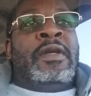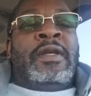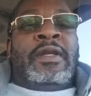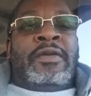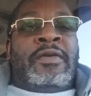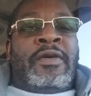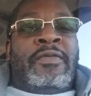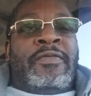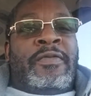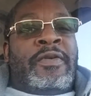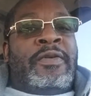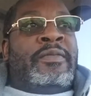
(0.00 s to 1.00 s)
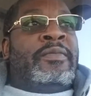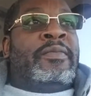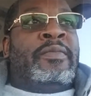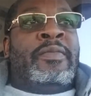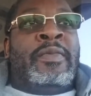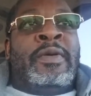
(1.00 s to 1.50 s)
you go from
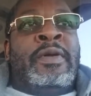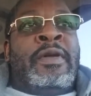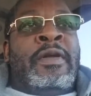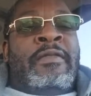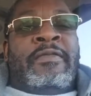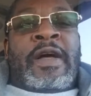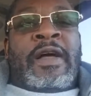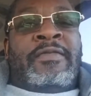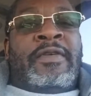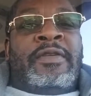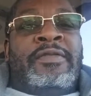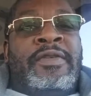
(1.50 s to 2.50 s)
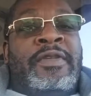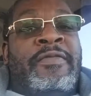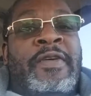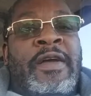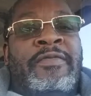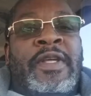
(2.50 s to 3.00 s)
500 to
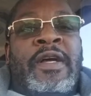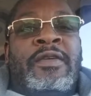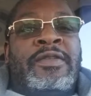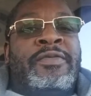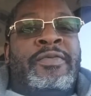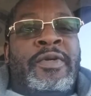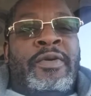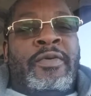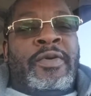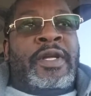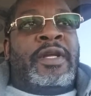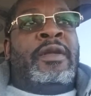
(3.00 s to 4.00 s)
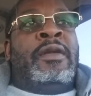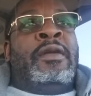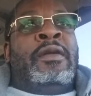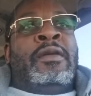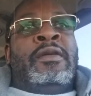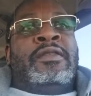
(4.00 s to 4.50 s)
5,000 real quick.
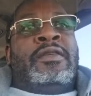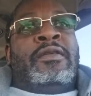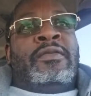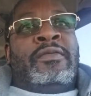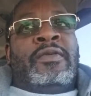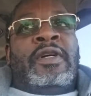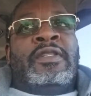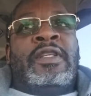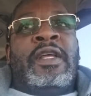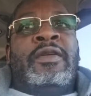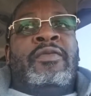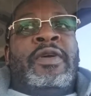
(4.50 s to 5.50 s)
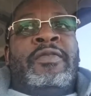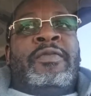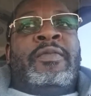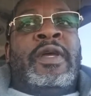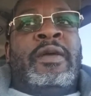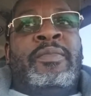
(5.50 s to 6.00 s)
So I stayed away from
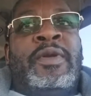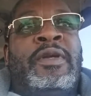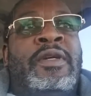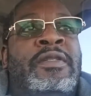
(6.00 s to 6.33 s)
that because